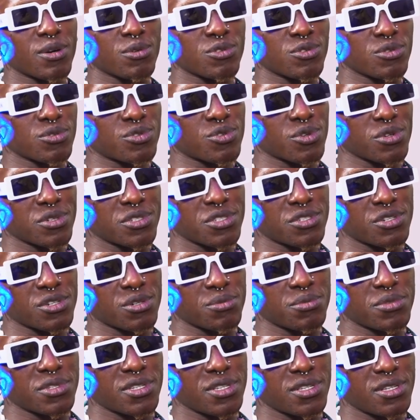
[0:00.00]
I was on tour in
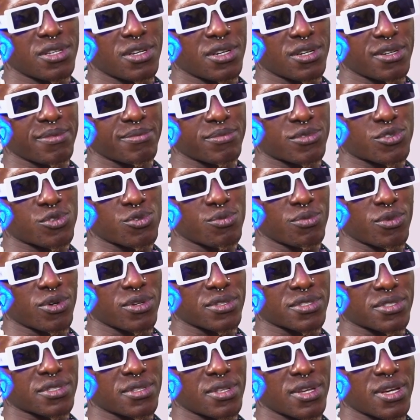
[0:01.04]
Germany 2
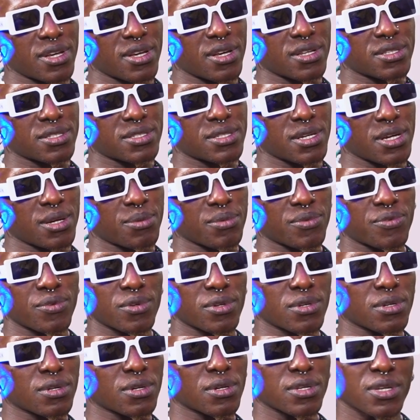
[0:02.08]
months there at the time, I
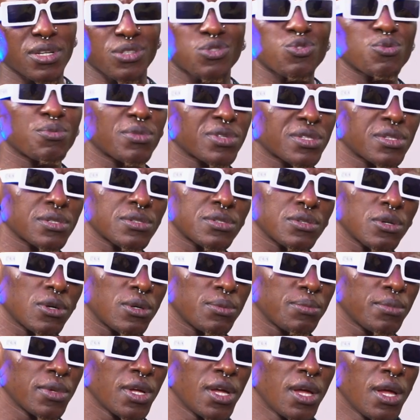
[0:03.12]
think. 2 months and
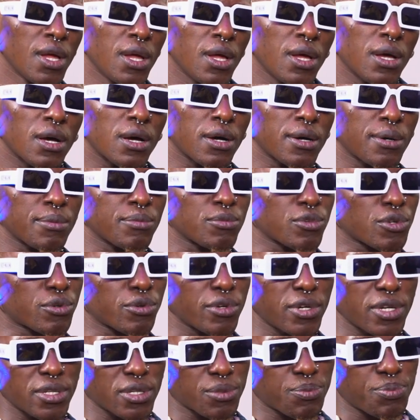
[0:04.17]
some. We're
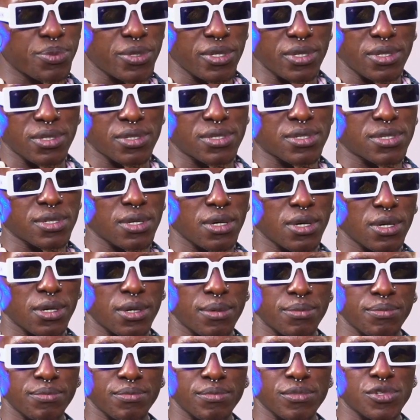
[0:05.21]
creating a piece.
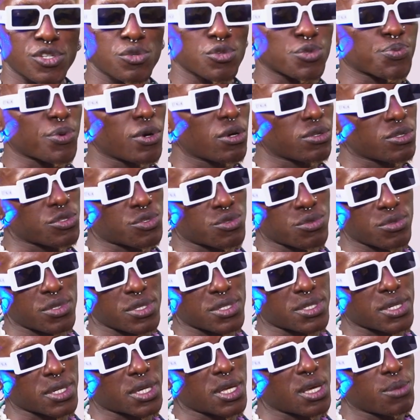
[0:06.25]
She was part of the students
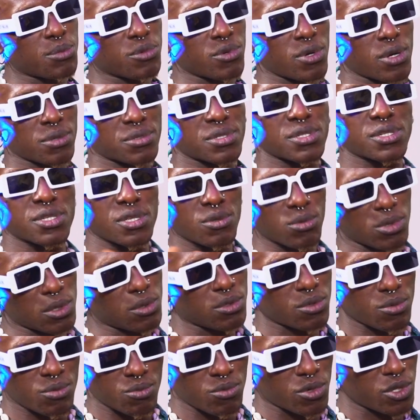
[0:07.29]
that came around to see
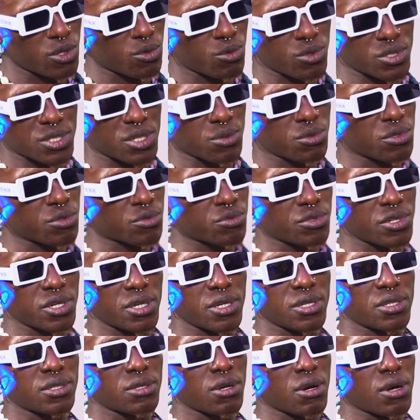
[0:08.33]
what it was that we were
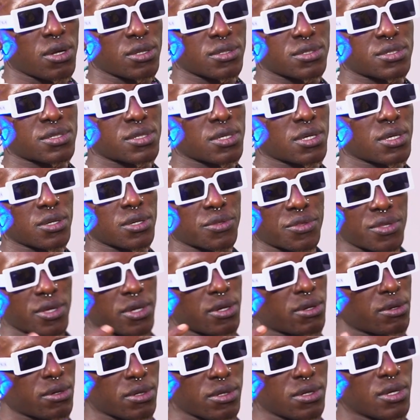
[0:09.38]
creating, dance,
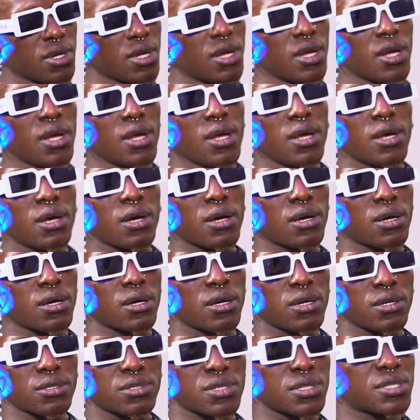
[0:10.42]
theater,
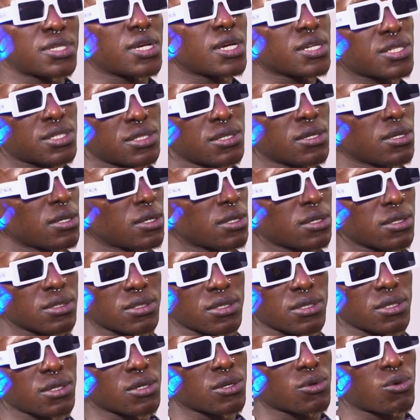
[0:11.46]
to test
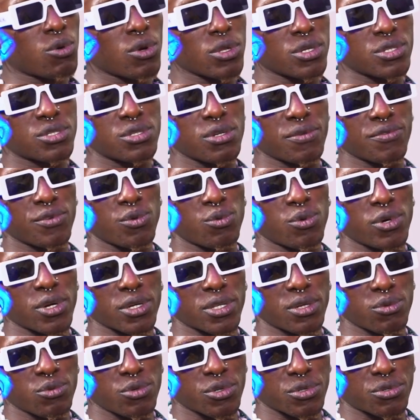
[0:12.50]
the quality of the work
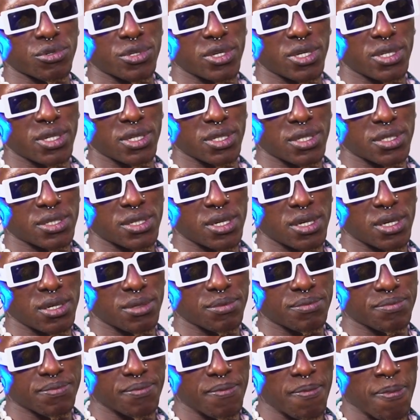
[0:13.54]
that we were creating at the time.